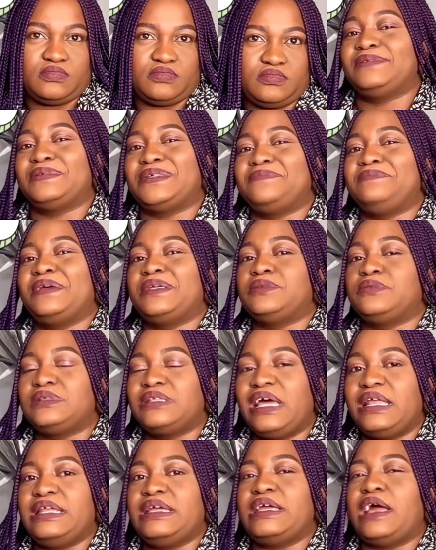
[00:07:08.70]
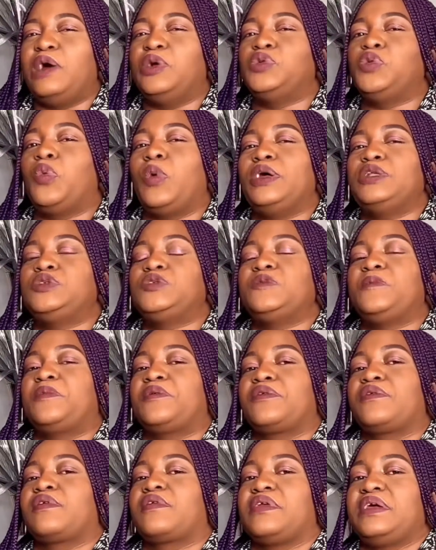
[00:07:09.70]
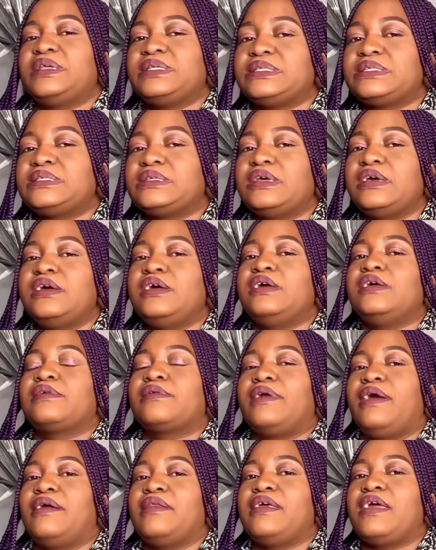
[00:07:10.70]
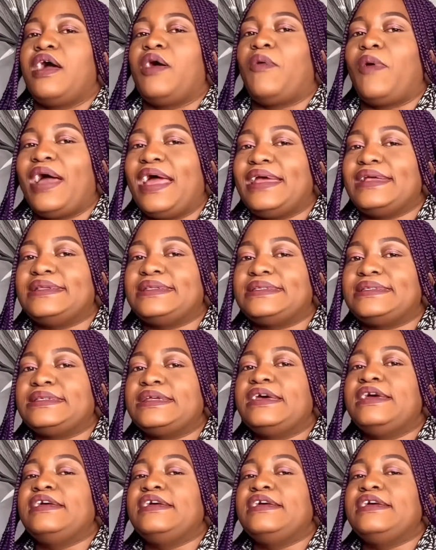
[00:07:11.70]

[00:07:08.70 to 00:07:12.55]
But personally, I would want to progress career-wise.